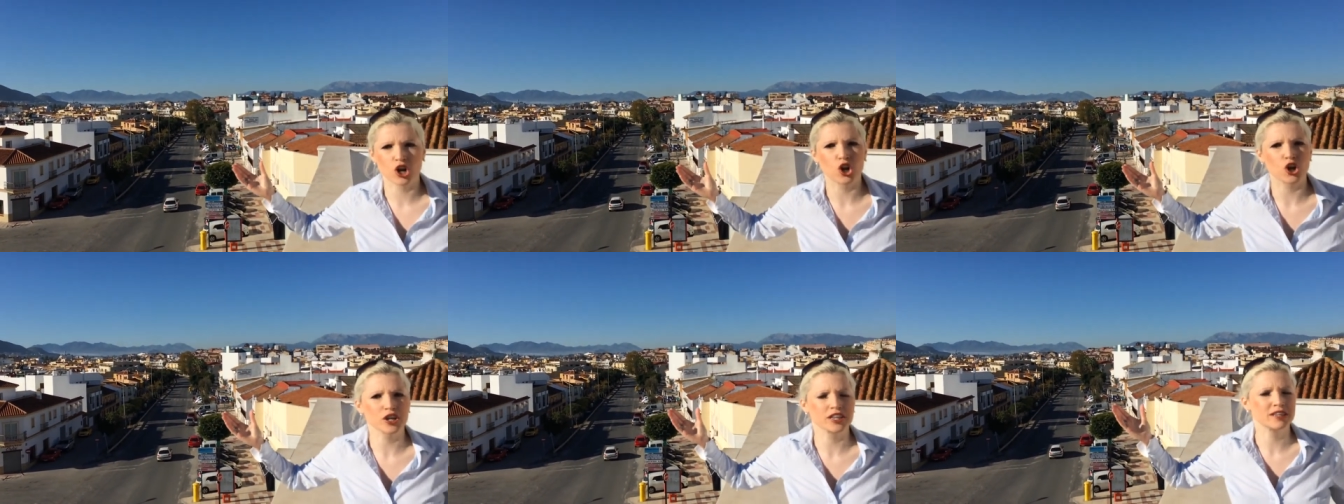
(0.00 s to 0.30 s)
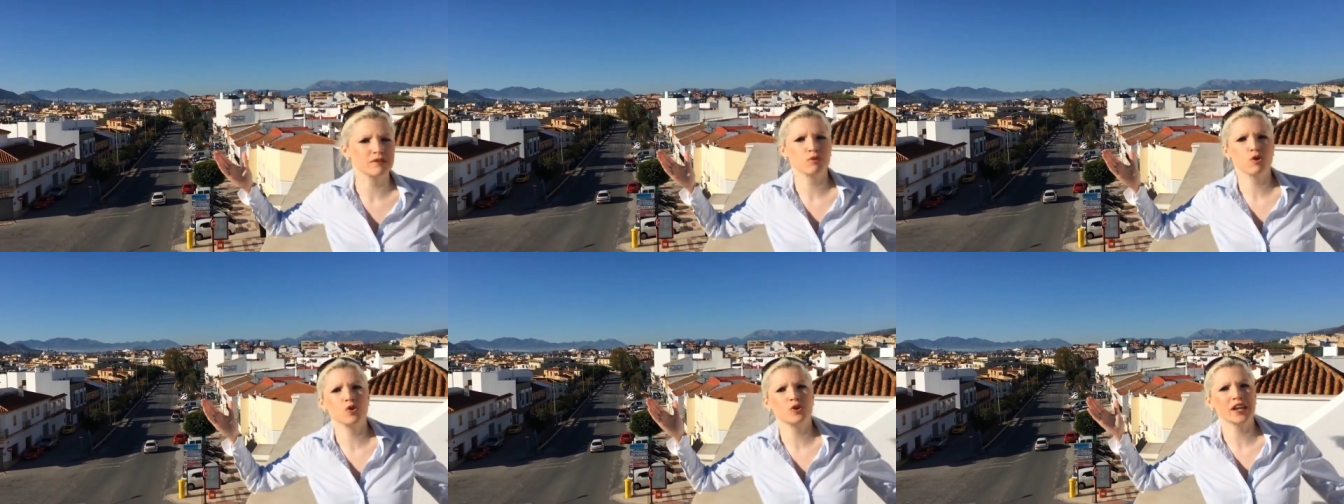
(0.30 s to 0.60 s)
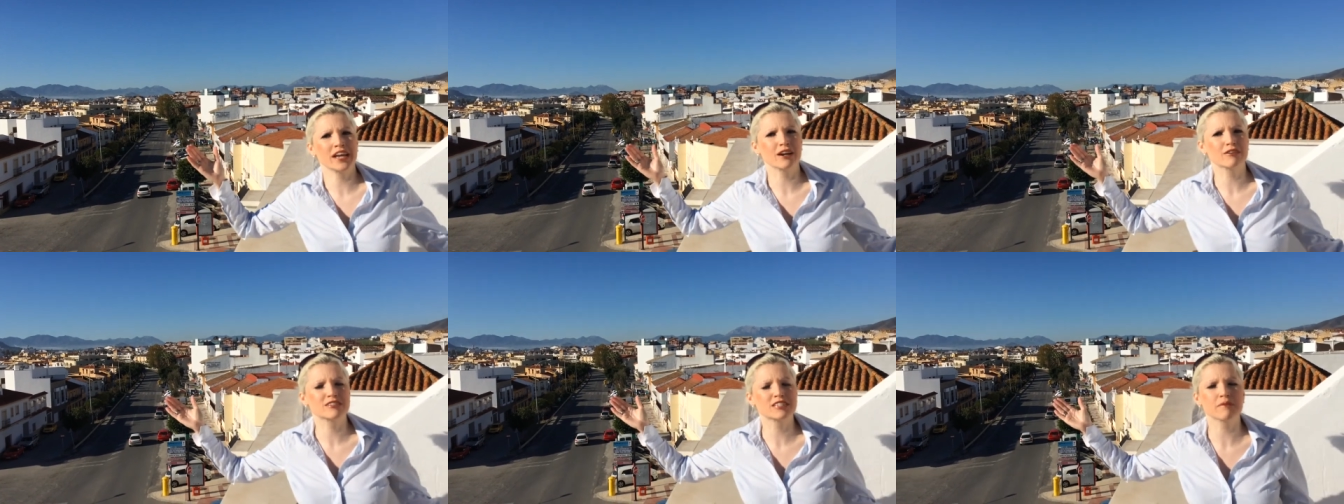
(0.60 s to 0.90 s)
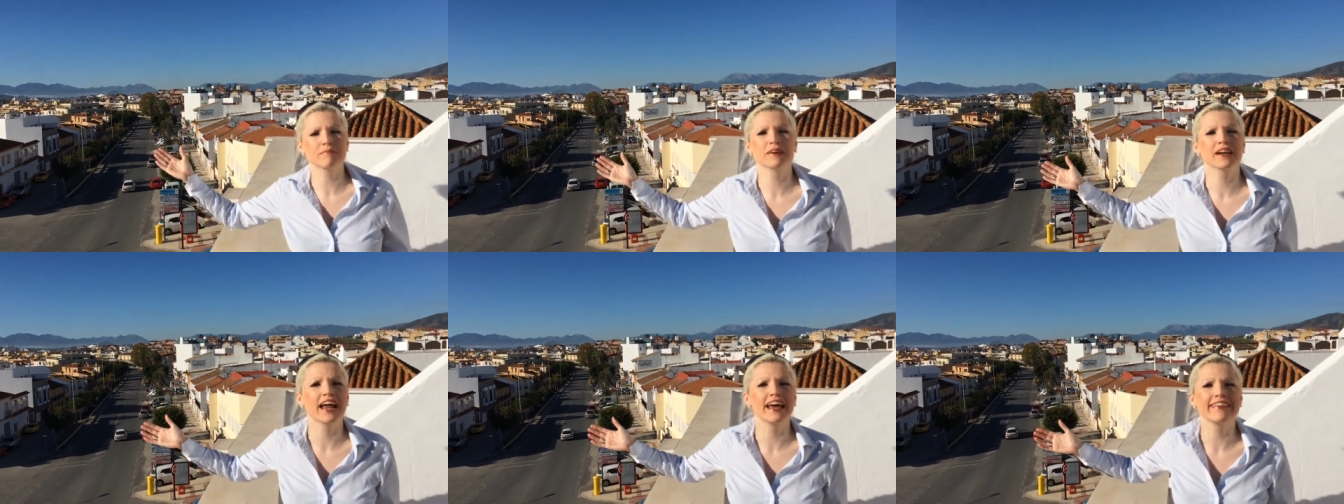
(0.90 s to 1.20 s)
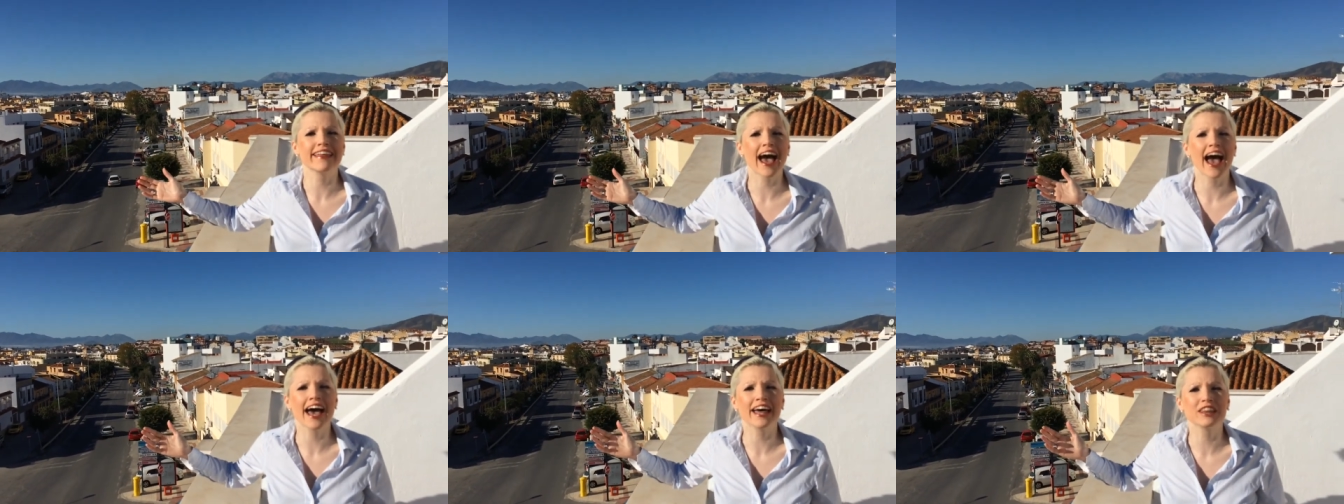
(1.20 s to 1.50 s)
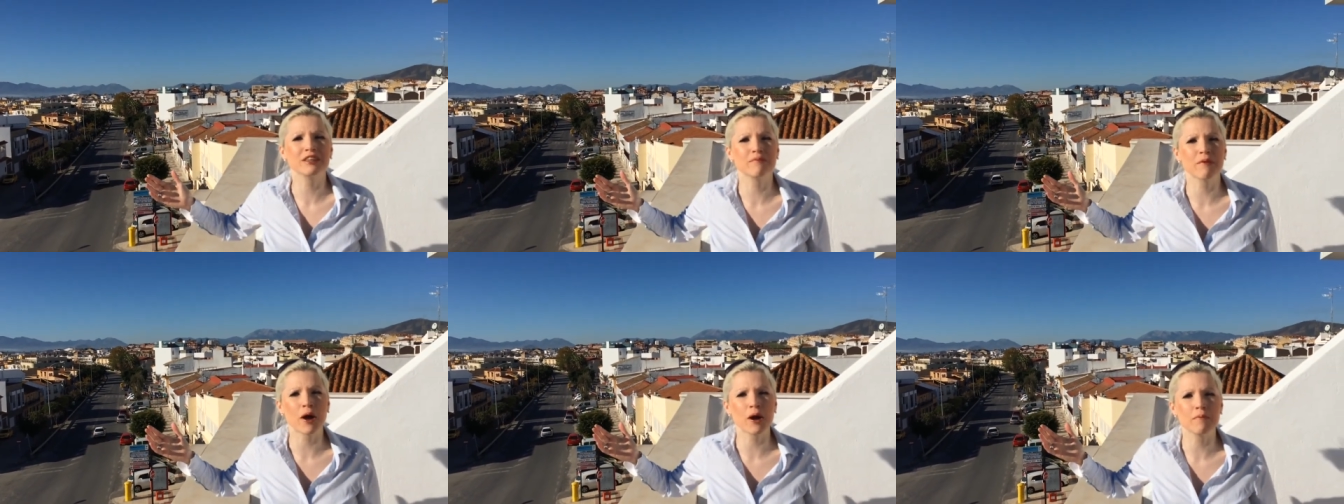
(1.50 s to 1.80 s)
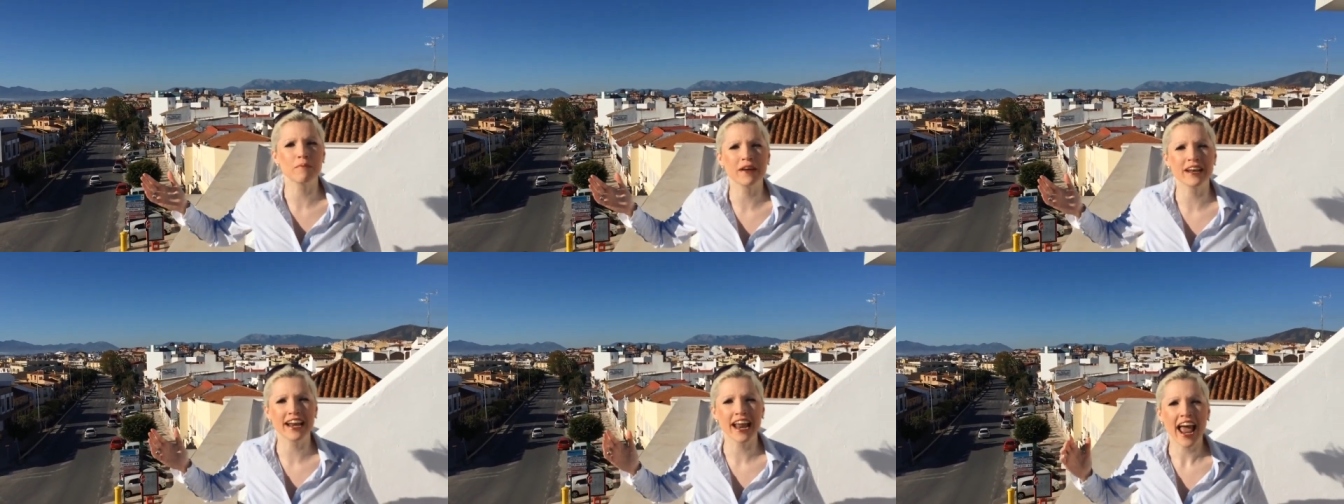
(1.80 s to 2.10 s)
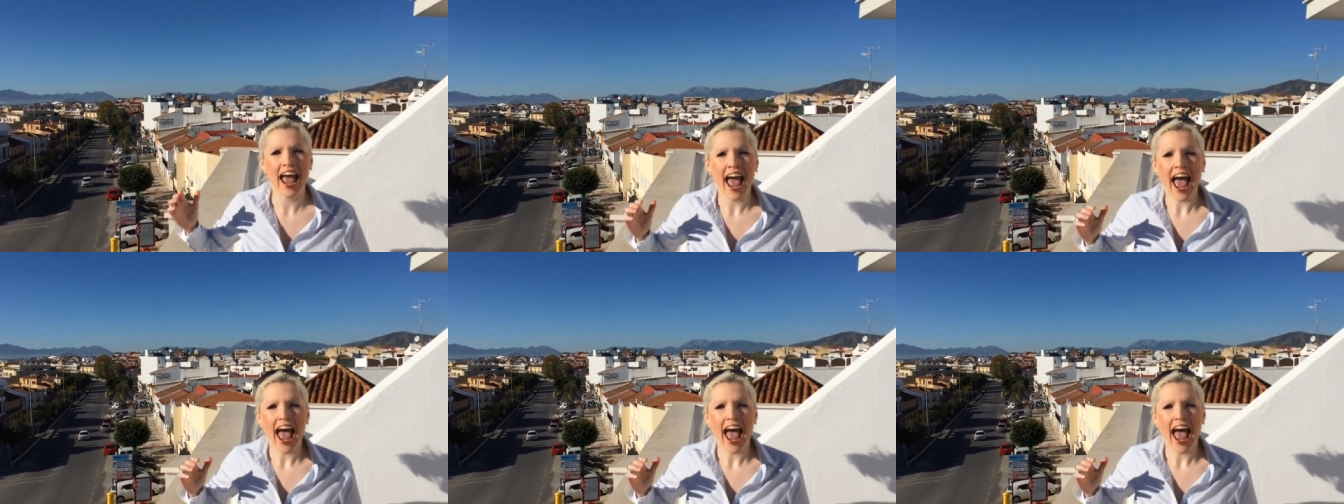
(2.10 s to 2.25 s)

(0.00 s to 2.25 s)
o'clock in the morning or something like that at the moment.